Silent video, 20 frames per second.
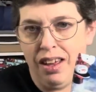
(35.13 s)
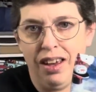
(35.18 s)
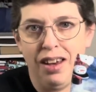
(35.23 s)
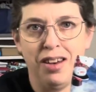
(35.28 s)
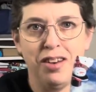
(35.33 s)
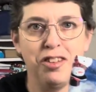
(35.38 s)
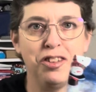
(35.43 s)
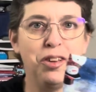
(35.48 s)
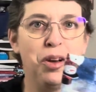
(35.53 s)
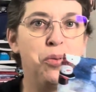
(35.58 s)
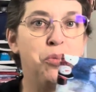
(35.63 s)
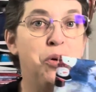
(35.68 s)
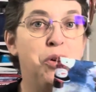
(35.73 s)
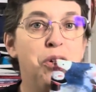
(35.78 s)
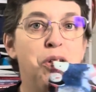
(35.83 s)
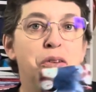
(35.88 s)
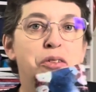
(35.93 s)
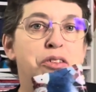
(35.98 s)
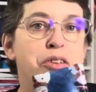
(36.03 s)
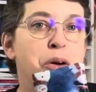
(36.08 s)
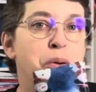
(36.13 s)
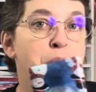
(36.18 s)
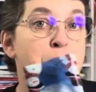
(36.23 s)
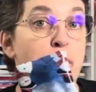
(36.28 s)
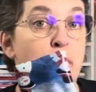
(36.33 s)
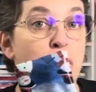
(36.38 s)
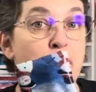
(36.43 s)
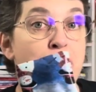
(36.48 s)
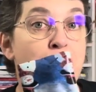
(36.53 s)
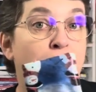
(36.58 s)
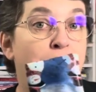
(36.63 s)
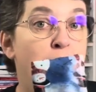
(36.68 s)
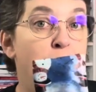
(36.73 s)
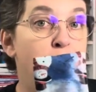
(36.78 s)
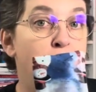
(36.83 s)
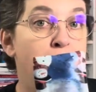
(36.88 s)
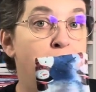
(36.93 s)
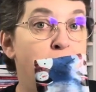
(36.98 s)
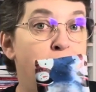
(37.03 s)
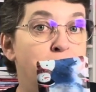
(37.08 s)
So I wonder, is there more Necco
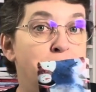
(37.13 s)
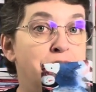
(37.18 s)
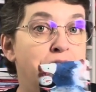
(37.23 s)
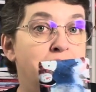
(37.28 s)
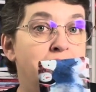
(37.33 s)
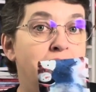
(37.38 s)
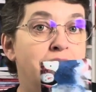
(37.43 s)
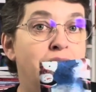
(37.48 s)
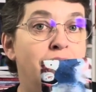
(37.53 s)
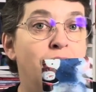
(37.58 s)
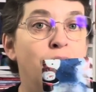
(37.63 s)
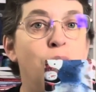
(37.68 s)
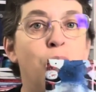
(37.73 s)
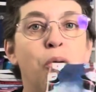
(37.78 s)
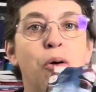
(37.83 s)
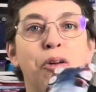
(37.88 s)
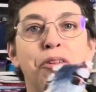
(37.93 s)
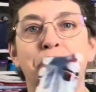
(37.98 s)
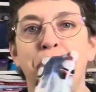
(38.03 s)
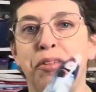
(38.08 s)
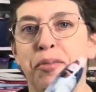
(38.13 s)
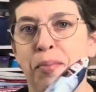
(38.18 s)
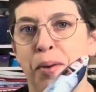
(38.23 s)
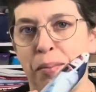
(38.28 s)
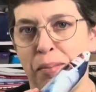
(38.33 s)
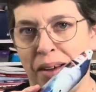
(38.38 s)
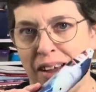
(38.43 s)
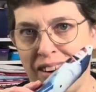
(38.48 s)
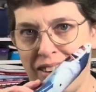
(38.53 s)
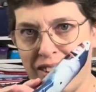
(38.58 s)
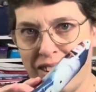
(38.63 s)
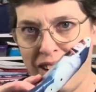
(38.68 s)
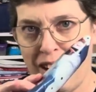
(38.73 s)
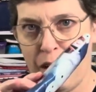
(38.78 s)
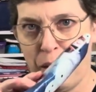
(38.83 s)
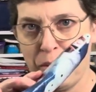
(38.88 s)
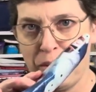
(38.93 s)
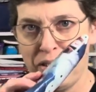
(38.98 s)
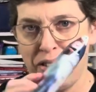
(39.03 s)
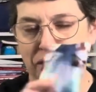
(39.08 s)
wafers in here or is this my bottle
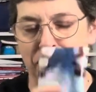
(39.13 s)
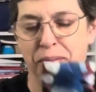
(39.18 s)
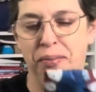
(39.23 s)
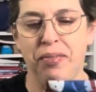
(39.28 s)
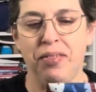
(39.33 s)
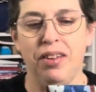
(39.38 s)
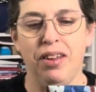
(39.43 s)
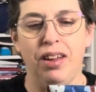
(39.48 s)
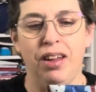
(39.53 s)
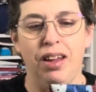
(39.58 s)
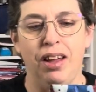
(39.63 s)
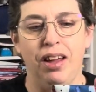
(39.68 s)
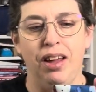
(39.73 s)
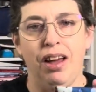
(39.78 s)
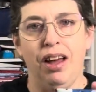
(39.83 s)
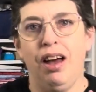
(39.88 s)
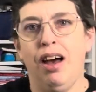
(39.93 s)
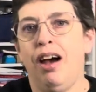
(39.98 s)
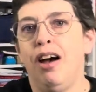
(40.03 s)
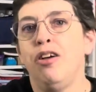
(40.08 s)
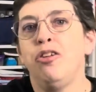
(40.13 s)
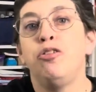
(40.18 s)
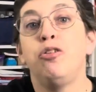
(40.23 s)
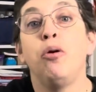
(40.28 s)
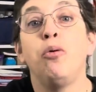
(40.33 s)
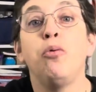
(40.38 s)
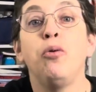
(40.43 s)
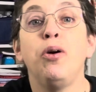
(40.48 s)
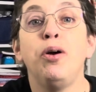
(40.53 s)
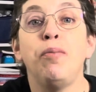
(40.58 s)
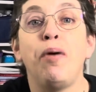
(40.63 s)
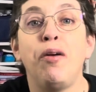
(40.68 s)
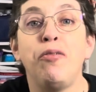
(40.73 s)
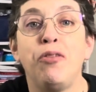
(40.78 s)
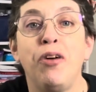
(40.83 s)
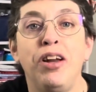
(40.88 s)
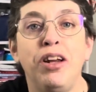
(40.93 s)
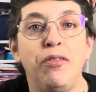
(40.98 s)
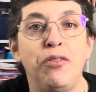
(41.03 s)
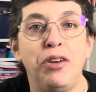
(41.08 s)
caps? Don't worry, my
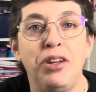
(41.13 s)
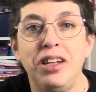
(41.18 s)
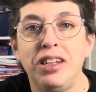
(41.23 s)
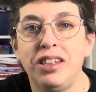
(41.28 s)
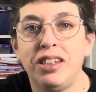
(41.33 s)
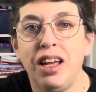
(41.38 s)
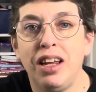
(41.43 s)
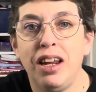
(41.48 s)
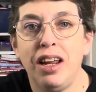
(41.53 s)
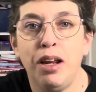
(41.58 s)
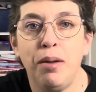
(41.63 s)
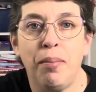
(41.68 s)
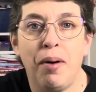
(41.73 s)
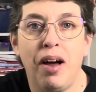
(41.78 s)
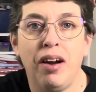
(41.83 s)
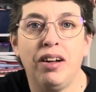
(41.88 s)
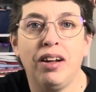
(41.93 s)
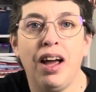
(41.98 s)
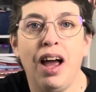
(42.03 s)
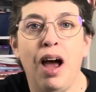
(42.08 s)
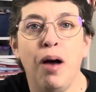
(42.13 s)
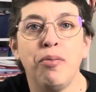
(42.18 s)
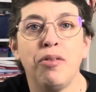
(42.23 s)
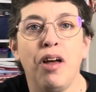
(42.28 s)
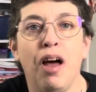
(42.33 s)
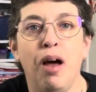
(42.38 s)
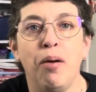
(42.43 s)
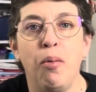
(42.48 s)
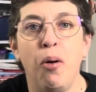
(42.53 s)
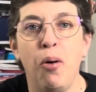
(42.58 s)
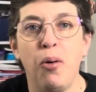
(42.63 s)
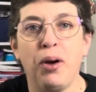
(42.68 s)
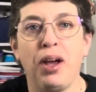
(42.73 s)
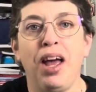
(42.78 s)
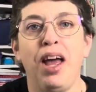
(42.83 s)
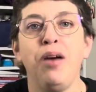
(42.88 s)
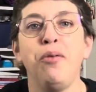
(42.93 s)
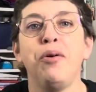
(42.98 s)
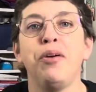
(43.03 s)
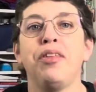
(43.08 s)
friend, if you didn't send any bottle caps, I'm
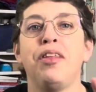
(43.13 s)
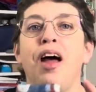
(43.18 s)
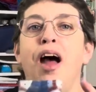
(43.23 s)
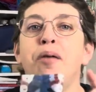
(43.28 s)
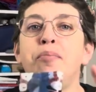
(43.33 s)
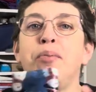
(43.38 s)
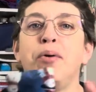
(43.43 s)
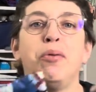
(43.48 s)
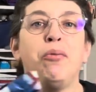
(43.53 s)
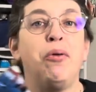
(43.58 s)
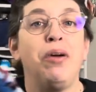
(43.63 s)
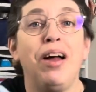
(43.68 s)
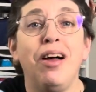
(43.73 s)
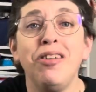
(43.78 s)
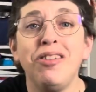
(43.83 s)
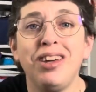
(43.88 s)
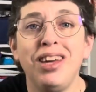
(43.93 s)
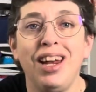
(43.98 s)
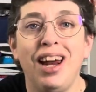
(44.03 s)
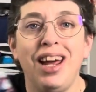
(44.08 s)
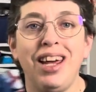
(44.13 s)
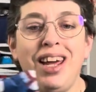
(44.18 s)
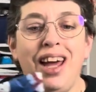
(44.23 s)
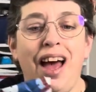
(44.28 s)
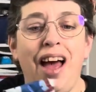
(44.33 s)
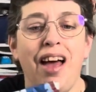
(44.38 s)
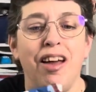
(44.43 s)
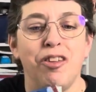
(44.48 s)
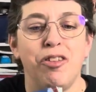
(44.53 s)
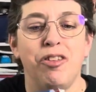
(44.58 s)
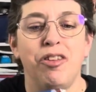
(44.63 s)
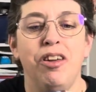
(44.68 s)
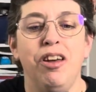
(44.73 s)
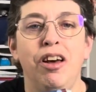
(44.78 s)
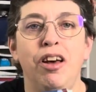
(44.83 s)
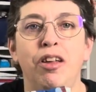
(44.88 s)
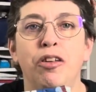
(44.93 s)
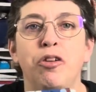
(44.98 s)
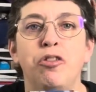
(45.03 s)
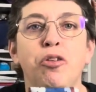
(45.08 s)
okay with that, but what else can I guess?
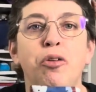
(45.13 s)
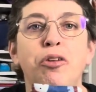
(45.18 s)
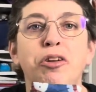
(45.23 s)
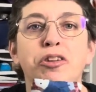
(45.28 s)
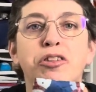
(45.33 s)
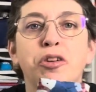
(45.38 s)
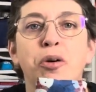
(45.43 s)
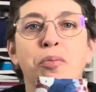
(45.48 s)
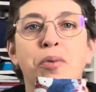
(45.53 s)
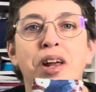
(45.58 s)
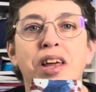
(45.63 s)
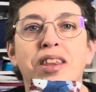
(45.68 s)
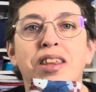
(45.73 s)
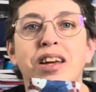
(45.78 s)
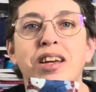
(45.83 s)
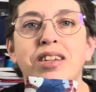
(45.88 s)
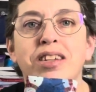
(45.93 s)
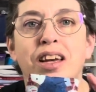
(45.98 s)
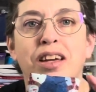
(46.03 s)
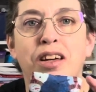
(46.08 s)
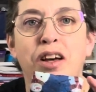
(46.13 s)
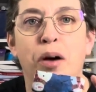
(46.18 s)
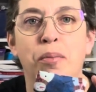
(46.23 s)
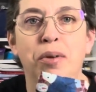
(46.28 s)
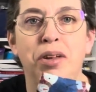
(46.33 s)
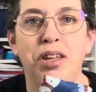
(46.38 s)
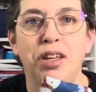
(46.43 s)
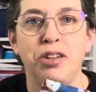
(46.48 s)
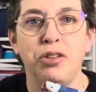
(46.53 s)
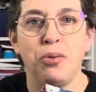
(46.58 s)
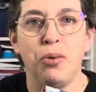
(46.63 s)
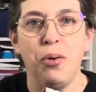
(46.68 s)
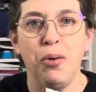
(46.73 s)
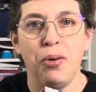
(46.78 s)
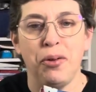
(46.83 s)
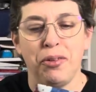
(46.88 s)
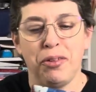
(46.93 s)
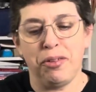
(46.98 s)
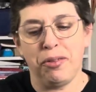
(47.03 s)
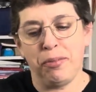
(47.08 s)
There's only so many things that come in these
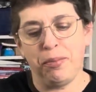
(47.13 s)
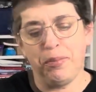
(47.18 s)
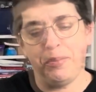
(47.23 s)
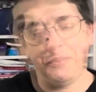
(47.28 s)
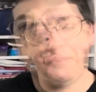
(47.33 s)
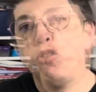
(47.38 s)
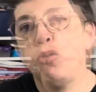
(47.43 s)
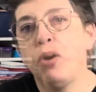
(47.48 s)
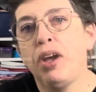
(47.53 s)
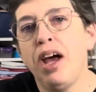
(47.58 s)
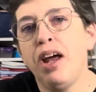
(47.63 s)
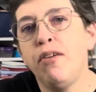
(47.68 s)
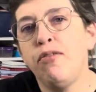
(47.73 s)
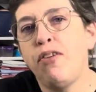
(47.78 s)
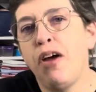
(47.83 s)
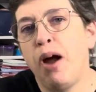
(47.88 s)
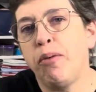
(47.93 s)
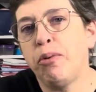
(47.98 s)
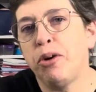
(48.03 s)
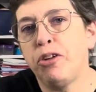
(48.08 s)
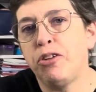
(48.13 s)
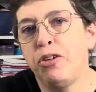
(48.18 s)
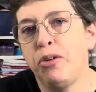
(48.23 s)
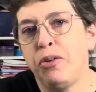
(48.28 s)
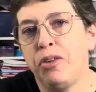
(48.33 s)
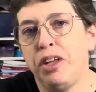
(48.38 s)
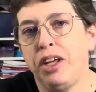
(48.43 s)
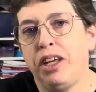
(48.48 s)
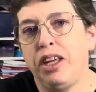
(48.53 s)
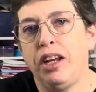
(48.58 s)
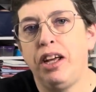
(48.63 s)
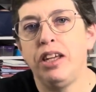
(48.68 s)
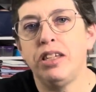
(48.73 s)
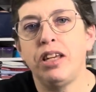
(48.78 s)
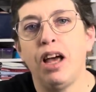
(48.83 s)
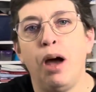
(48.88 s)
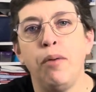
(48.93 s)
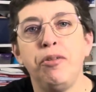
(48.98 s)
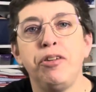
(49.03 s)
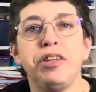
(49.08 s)
rolls. So what kind of fabric do you think it is?
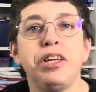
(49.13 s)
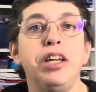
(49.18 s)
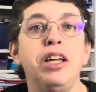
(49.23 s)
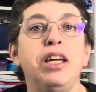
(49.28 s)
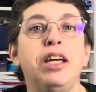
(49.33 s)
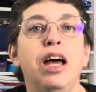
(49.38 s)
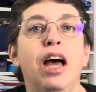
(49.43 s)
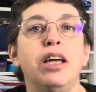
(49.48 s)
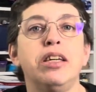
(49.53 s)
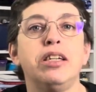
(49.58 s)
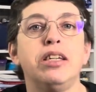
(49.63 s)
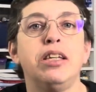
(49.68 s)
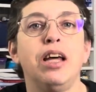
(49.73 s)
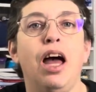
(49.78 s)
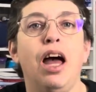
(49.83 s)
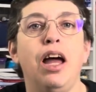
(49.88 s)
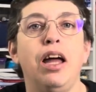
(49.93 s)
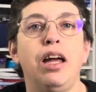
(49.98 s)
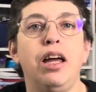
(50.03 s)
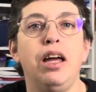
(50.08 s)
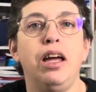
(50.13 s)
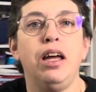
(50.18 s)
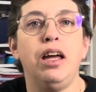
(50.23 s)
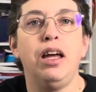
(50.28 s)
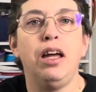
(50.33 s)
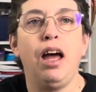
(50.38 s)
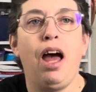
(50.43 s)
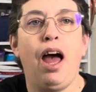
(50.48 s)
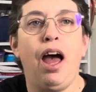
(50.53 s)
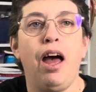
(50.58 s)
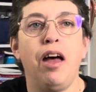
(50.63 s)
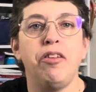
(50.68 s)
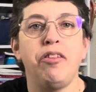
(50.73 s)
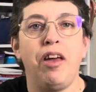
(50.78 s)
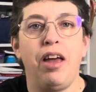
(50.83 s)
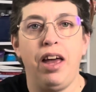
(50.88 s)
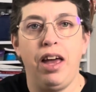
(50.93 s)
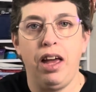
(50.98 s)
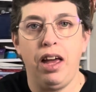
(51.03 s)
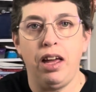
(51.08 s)
I'm just going to guess that it has
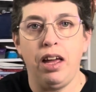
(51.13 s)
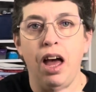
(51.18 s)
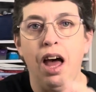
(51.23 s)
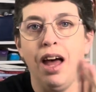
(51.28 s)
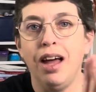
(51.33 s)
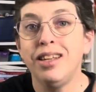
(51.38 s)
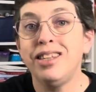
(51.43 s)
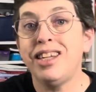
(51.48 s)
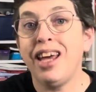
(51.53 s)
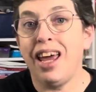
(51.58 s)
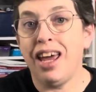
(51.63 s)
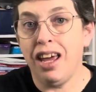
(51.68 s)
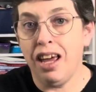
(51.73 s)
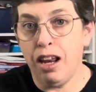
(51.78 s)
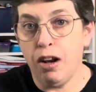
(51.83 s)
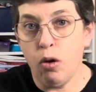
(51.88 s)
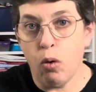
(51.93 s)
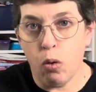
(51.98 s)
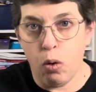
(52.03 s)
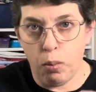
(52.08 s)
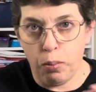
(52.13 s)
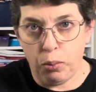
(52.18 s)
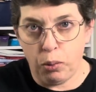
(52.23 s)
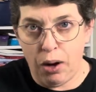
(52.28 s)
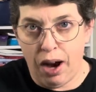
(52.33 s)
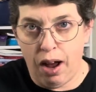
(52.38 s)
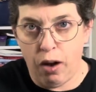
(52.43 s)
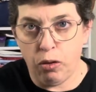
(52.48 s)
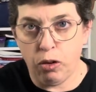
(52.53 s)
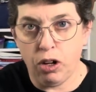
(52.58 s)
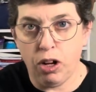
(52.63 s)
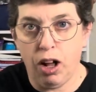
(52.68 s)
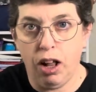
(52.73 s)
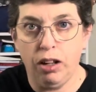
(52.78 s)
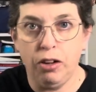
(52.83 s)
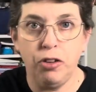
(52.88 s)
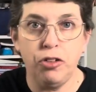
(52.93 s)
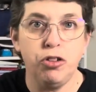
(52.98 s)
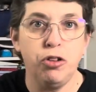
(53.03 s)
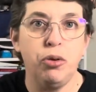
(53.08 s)
a tan or brown
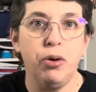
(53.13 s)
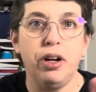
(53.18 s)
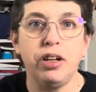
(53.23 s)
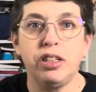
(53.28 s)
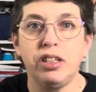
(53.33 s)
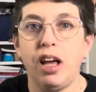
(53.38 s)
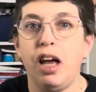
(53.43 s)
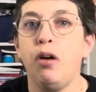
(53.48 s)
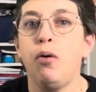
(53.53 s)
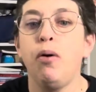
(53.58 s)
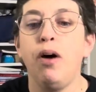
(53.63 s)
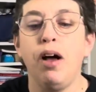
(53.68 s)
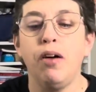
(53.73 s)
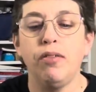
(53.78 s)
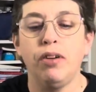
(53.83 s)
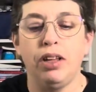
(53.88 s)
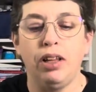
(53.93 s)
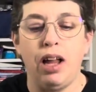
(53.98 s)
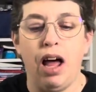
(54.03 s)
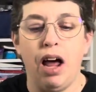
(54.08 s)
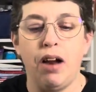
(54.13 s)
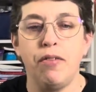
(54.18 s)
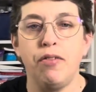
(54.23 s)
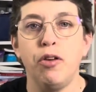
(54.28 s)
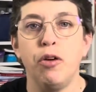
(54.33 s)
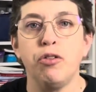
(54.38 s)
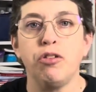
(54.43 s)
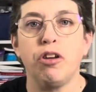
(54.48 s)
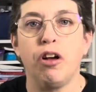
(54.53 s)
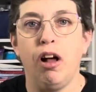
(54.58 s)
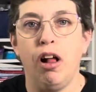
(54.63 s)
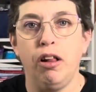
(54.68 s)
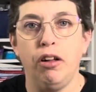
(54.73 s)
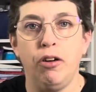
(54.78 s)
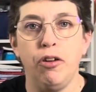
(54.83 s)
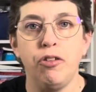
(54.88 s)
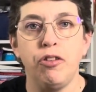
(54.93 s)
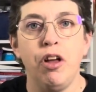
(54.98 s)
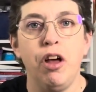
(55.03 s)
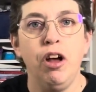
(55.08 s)
color to it because I don't have a lot of those
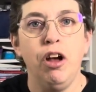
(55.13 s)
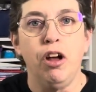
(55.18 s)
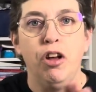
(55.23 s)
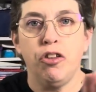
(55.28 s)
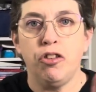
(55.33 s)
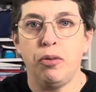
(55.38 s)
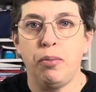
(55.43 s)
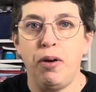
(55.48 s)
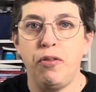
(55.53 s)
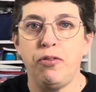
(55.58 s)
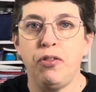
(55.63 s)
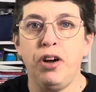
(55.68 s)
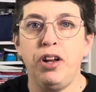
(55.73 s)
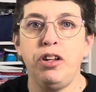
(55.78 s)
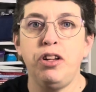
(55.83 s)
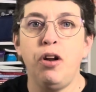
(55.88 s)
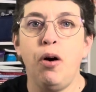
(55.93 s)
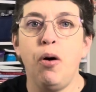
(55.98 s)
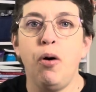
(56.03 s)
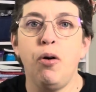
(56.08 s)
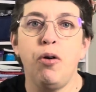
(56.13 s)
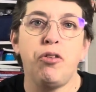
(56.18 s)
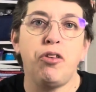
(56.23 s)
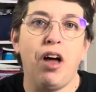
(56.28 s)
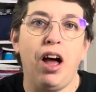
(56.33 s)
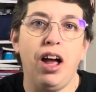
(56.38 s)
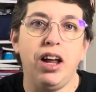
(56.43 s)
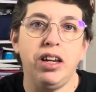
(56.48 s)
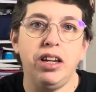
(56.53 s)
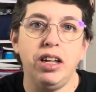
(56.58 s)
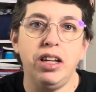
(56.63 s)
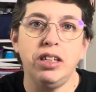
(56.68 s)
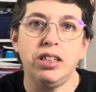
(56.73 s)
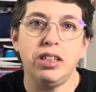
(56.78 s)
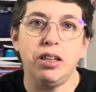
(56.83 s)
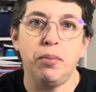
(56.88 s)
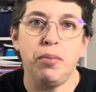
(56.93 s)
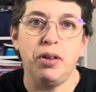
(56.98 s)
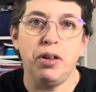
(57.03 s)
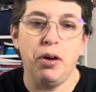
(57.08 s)
colors. So my friend knows I need
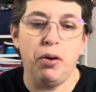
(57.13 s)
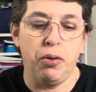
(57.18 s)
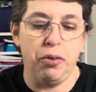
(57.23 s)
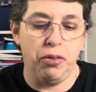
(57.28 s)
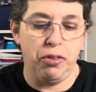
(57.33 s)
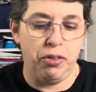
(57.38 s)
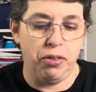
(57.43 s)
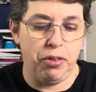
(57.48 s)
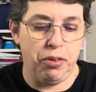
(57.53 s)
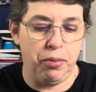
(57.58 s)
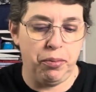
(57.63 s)
some of those.